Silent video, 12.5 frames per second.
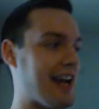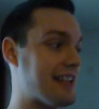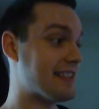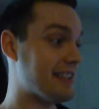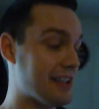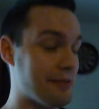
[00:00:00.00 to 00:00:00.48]
I
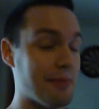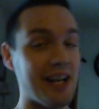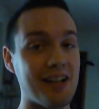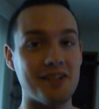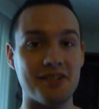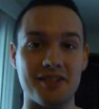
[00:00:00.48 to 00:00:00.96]
did
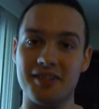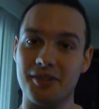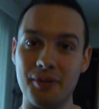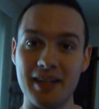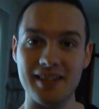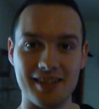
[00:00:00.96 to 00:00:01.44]
manage to
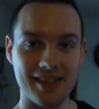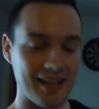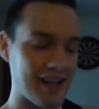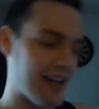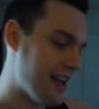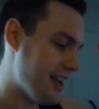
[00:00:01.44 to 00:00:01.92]
squeeze
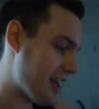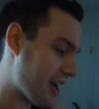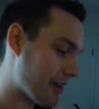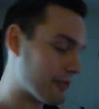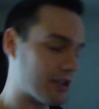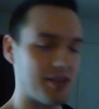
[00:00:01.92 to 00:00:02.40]
in
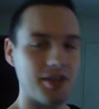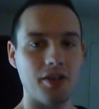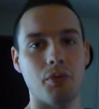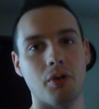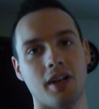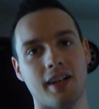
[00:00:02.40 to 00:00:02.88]
every
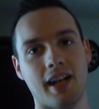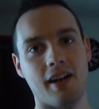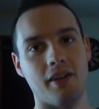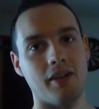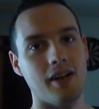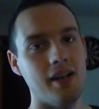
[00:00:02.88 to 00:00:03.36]
single
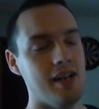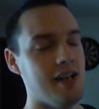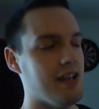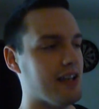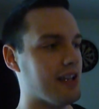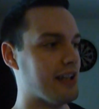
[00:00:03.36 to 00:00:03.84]
workout,
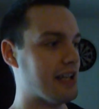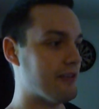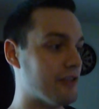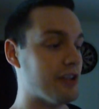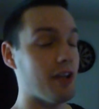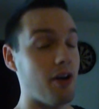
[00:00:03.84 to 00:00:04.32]

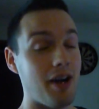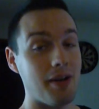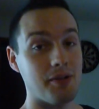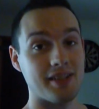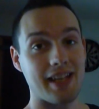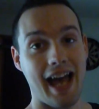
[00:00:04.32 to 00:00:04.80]
even though I
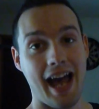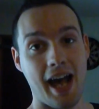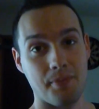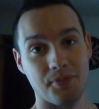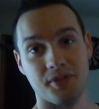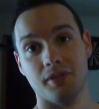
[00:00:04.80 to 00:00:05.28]
was
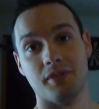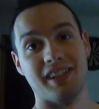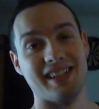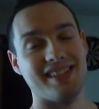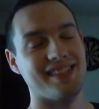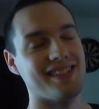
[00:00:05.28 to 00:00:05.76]

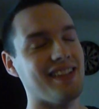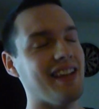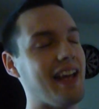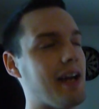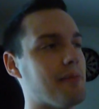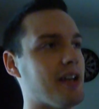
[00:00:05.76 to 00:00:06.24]
absolutely
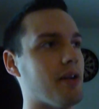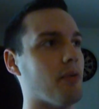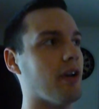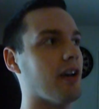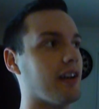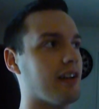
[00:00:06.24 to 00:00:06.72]
slammed at
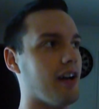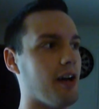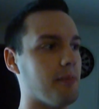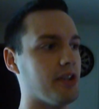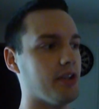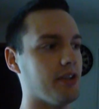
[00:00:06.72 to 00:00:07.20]
work.
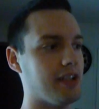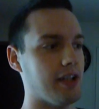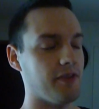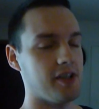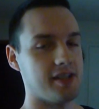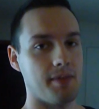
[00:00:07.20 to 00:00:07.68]
The only
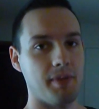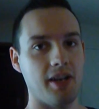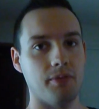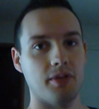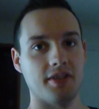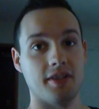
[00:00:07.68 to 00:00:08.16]
difference I
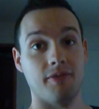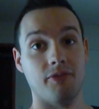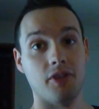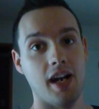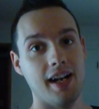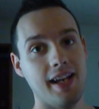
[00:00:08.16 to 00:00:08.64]
made was on
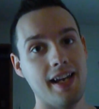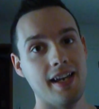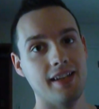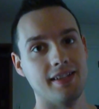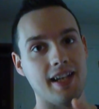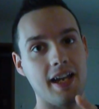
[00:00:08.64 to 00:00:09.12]

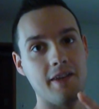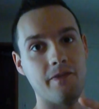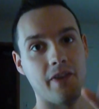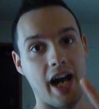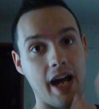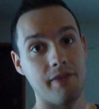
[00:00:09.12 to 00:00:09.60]
Friday, day
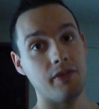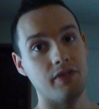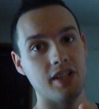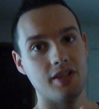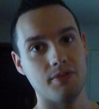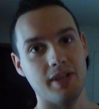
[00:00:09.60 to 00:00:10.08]
5 of
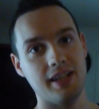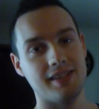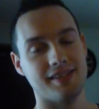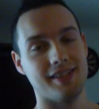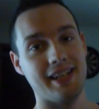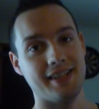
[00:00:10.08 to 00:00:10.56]
each week
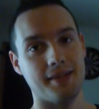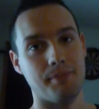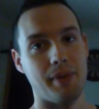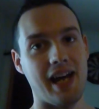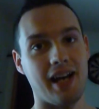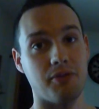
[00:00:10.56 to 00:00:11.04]
is legs and
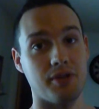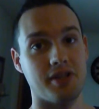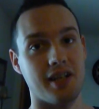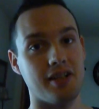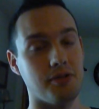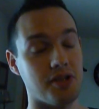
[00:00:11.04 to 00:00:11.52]
back,
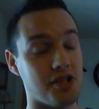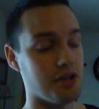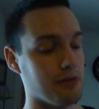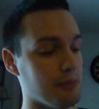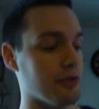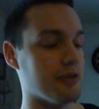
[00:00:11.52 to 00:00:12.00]
which I do a
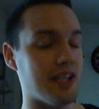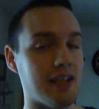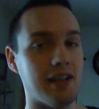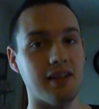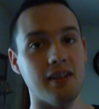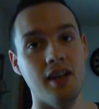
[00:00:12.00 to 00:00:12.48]
gym
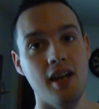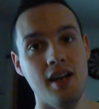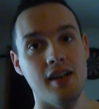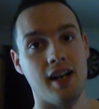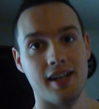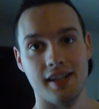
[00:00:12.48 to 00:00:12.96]
routine.
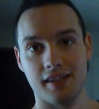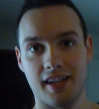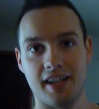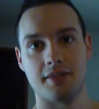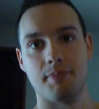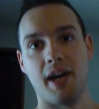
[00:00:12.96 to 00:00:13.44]
I hit
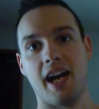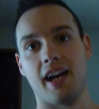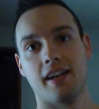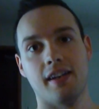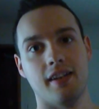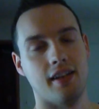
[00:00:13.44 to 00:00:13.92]
legs,
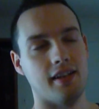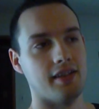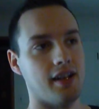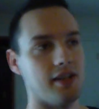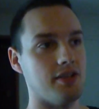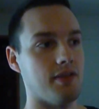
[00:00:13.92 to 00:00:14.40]
back, and
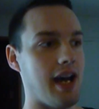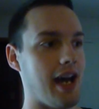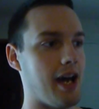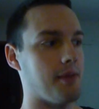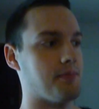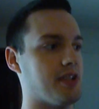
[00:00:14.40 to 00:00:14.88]
I do
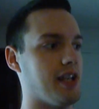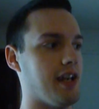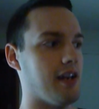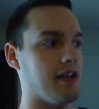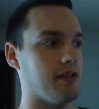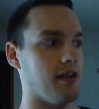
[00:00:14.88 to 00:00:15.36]
abs
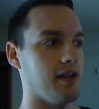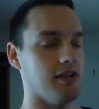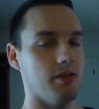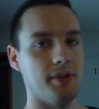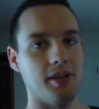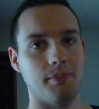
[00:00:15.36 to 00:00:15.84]
and a
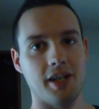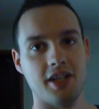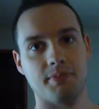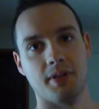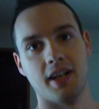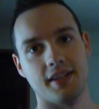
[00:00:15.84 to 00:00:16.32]
little bit of
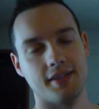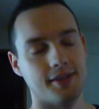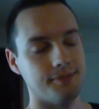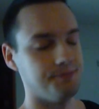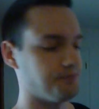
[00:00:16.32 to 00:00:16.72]
bench press.